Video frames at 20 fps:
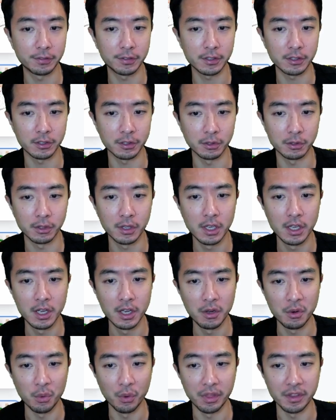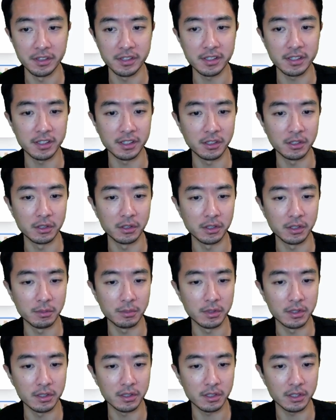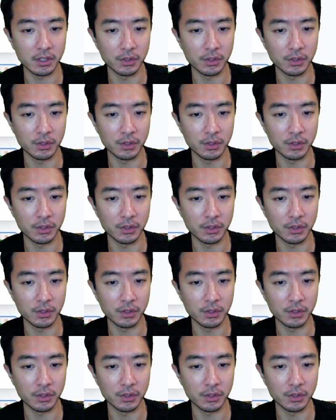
So with a single image,